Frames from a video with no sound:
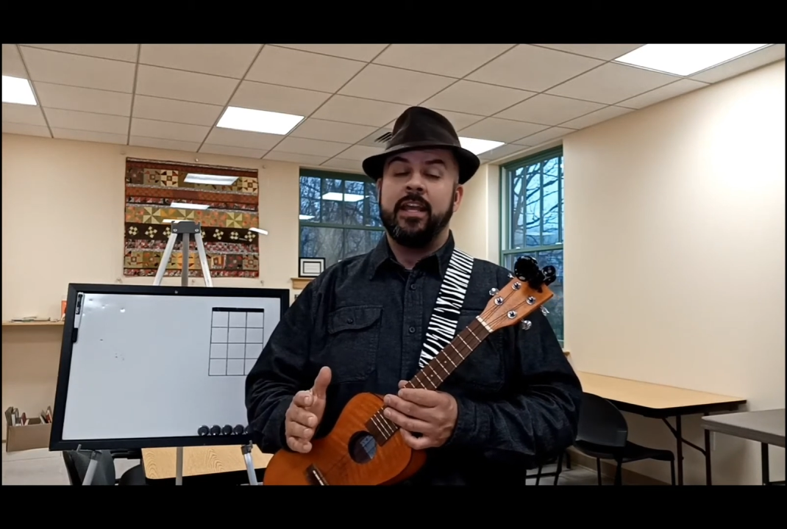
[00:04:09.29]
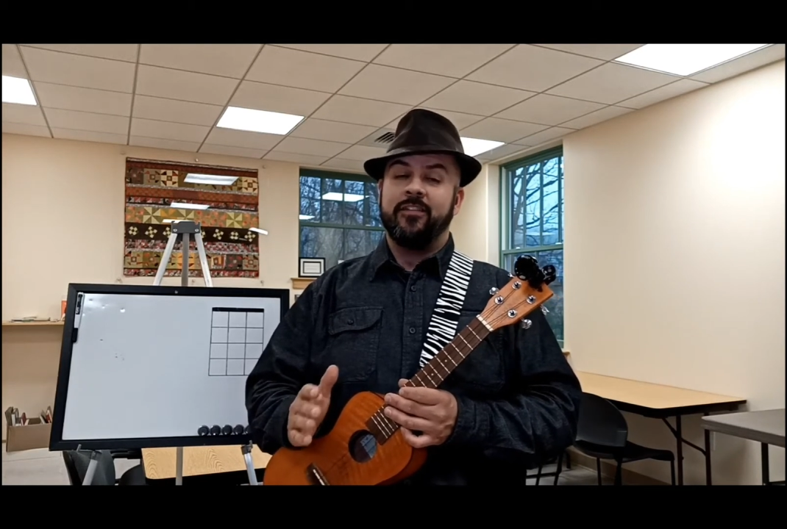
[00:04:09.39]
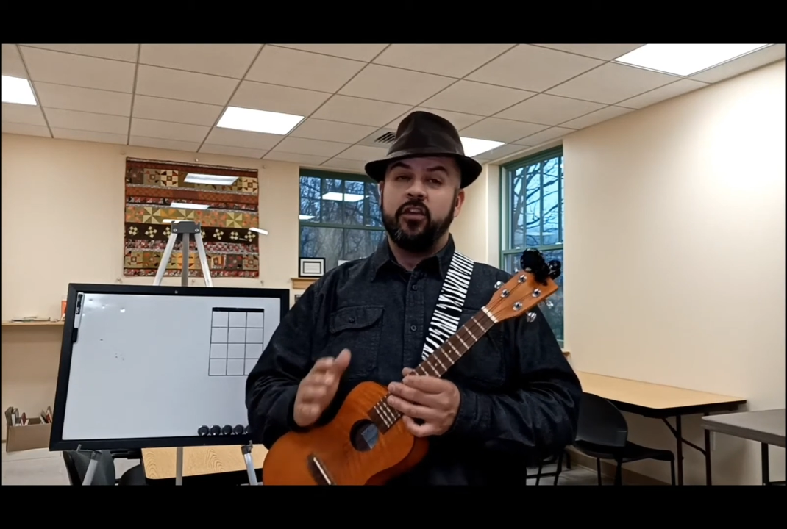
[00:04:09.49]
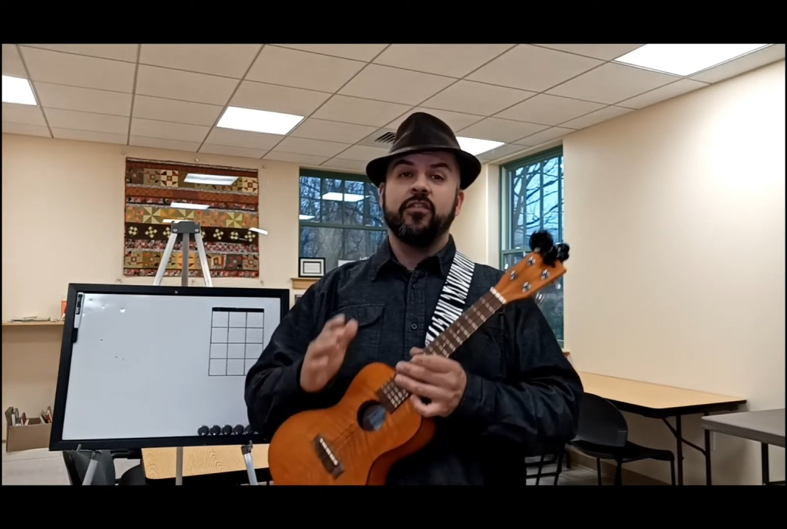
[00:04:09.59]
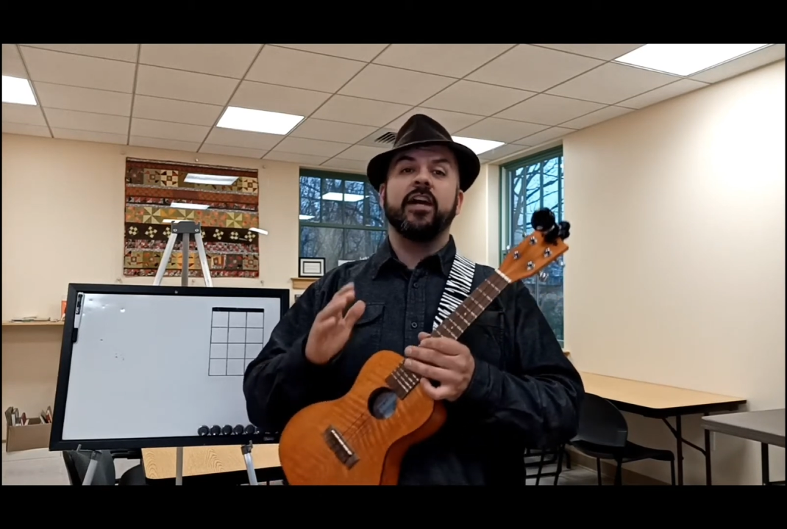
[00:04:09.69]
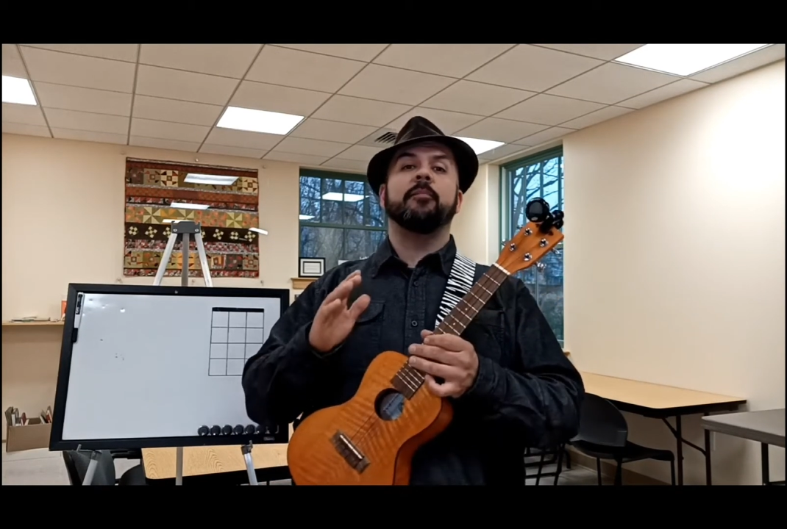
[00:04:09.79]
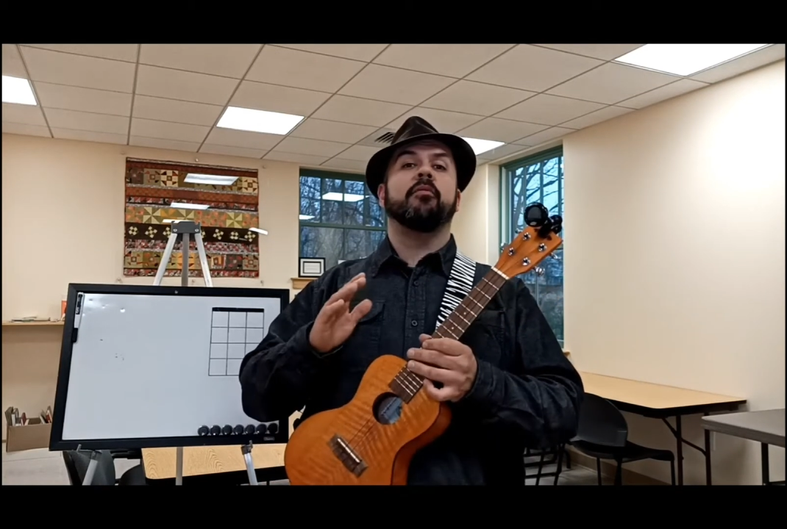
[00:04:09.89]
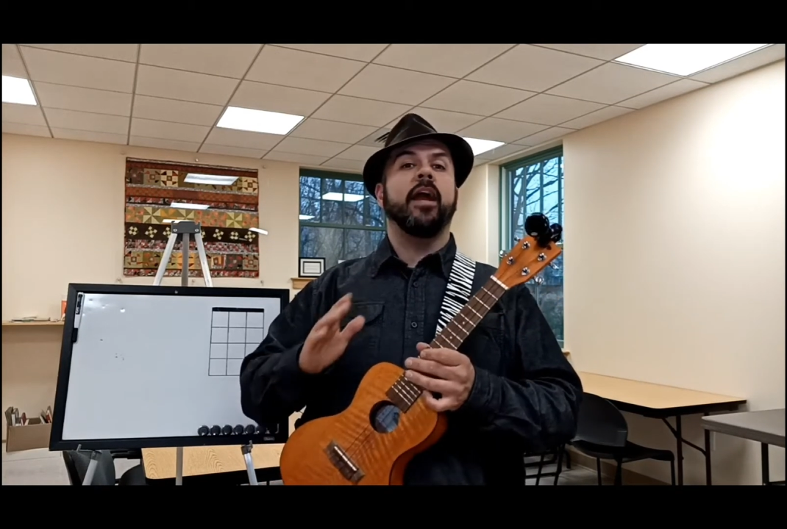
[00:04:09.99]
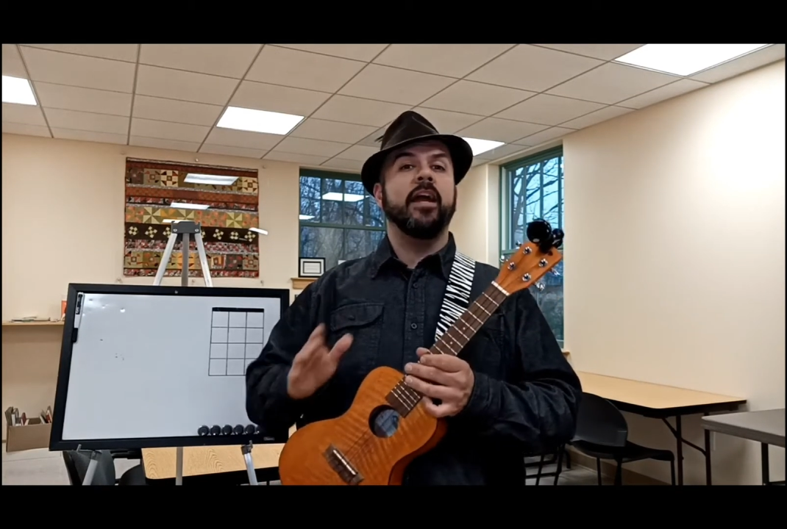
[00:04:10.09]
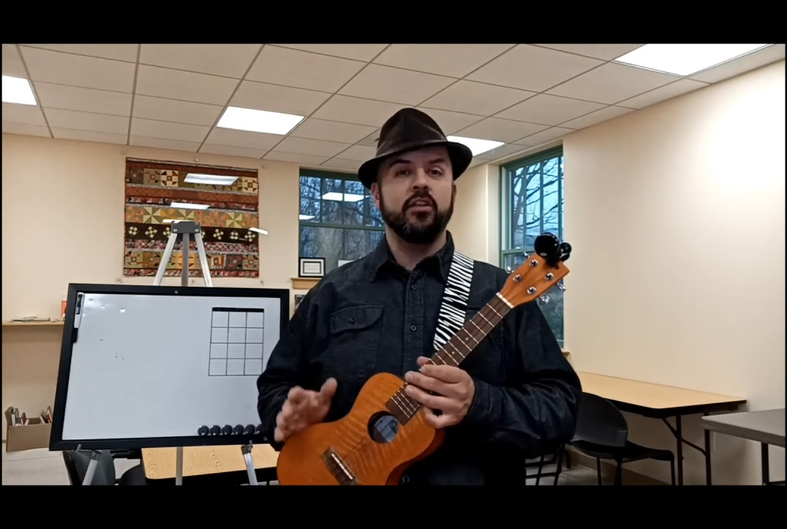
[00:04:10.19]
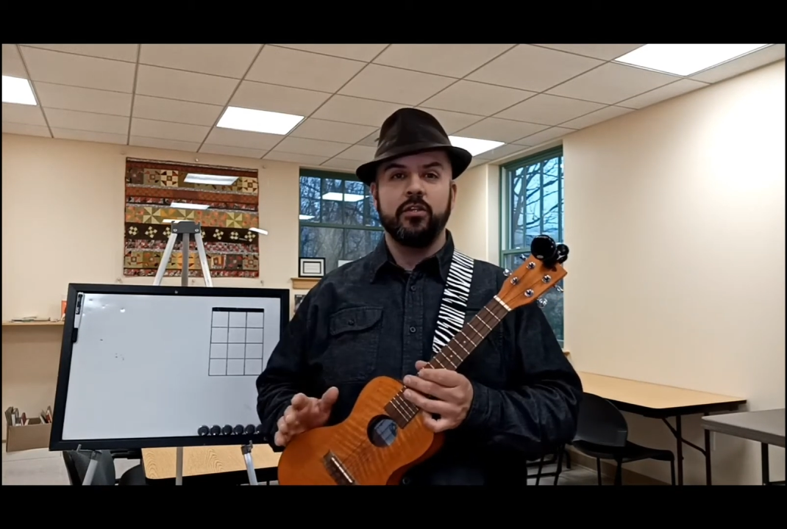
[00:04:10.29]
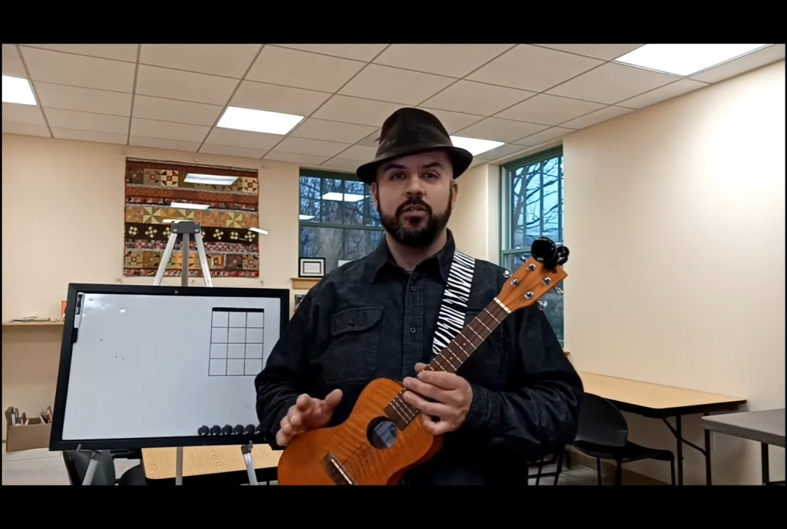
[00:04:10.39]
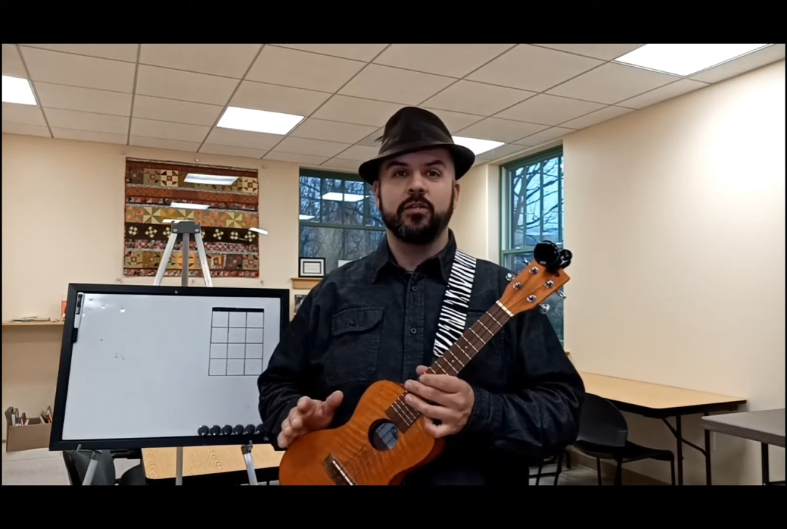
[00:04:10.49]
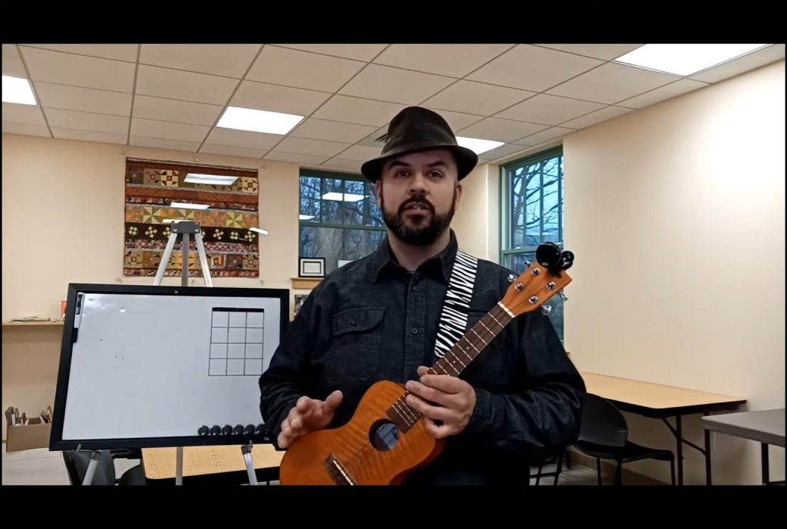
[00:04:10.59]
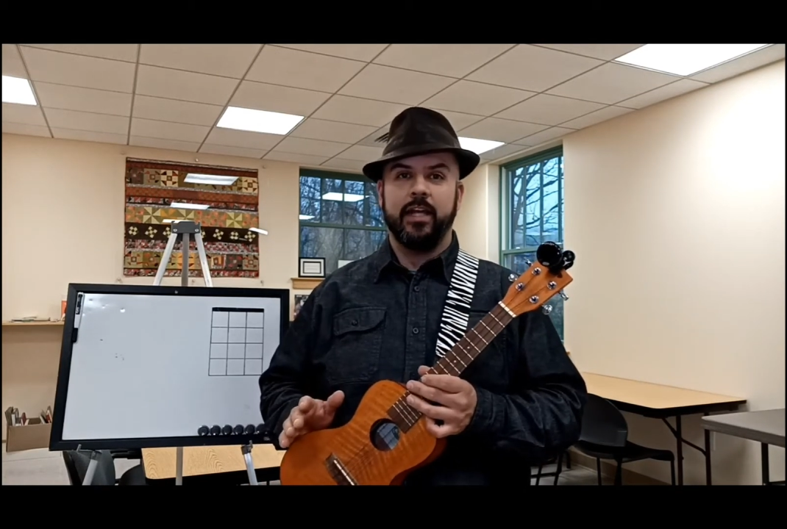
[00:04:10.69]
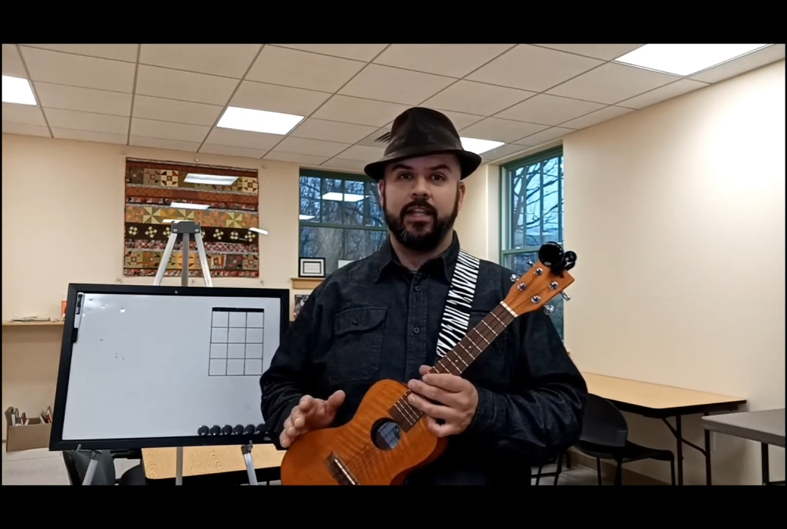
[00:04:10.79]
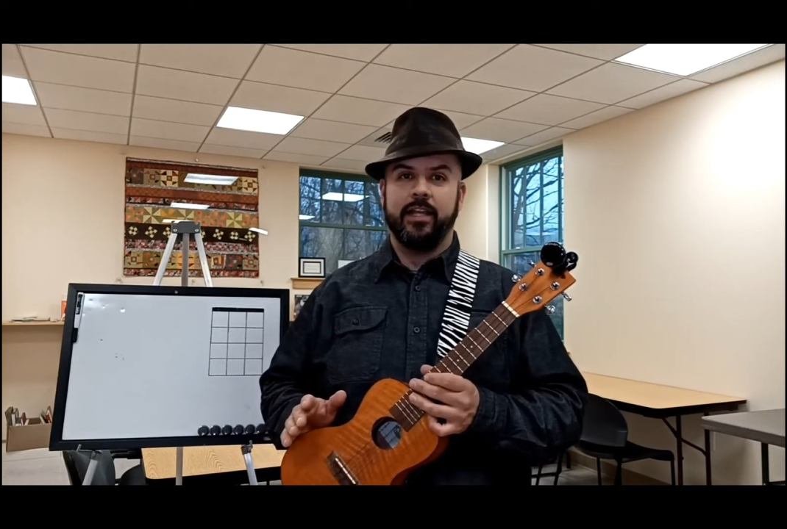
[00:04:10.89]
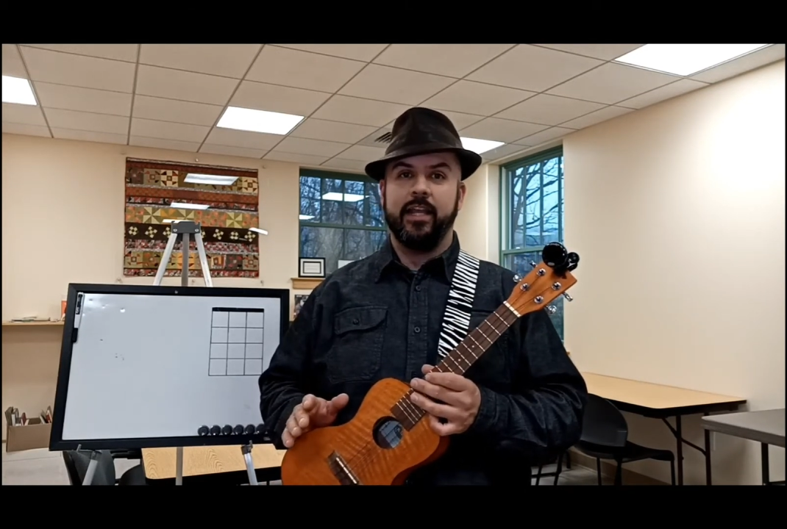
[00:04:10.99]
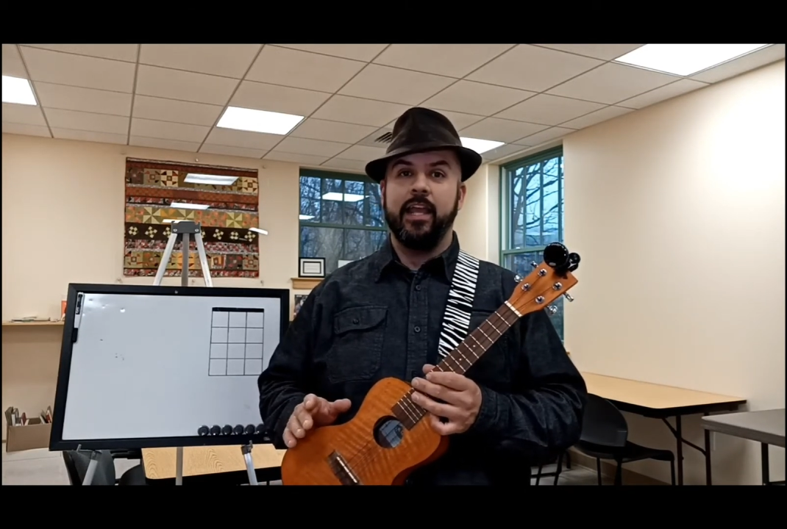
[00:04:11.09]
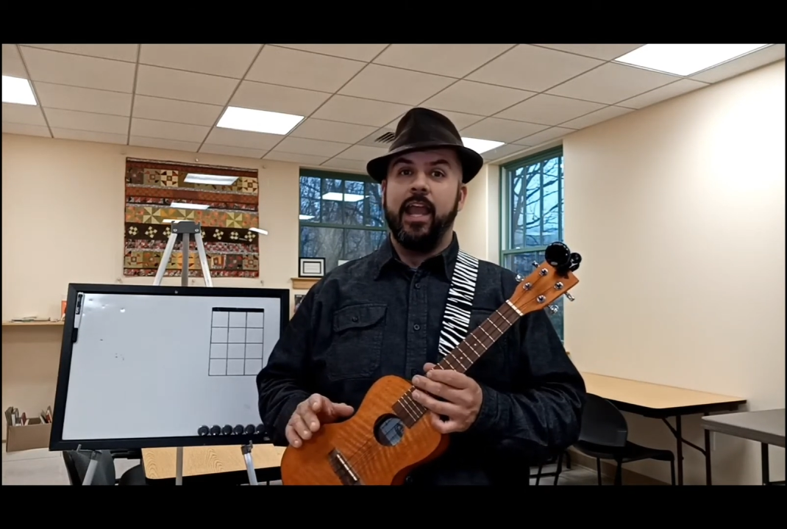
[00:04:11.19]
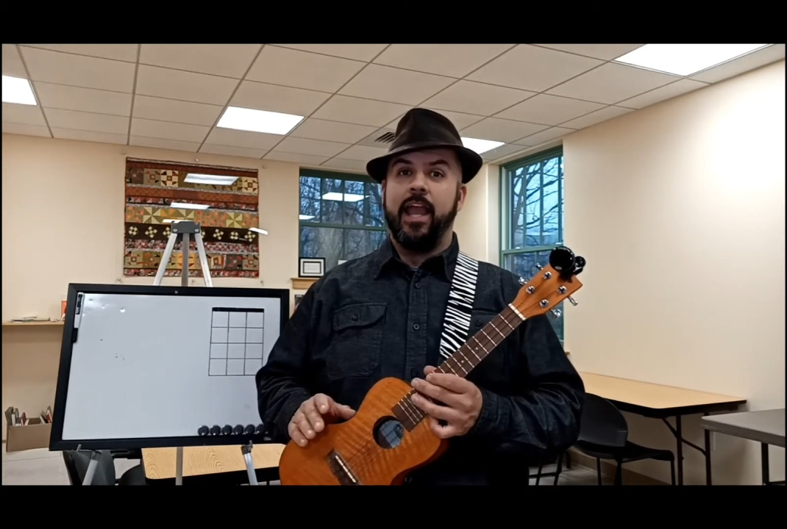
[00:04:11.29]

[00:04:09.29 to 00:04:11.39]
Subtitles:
If you've got a brand new ukulele